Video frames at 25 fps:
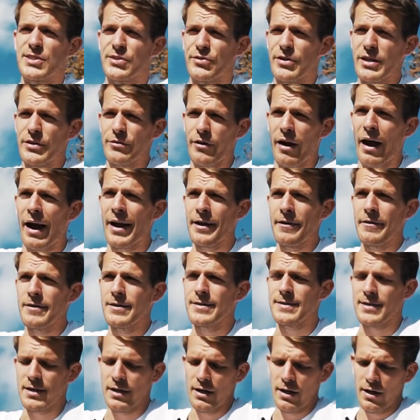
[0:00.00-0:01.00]
street
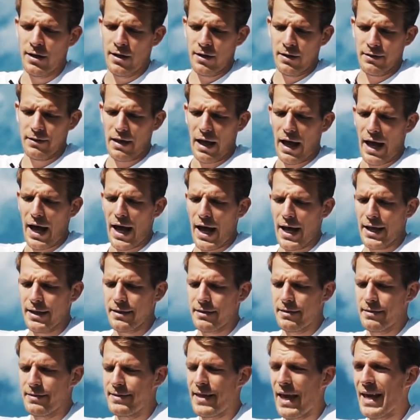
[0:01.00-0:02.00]
riders, that
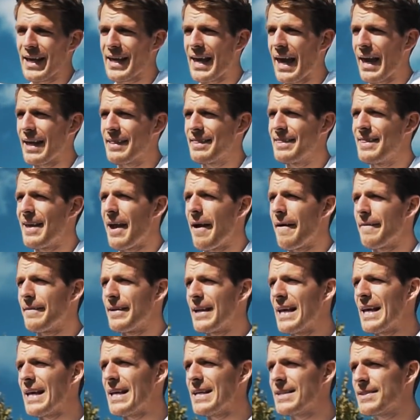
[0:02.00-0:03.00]
they get their
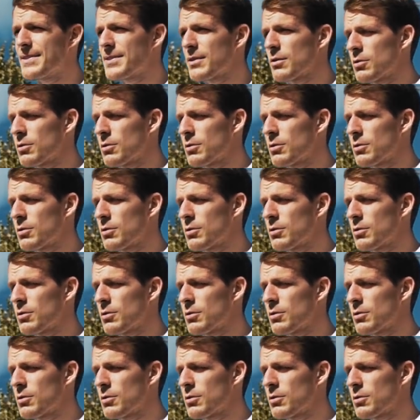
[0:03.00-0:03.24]
knees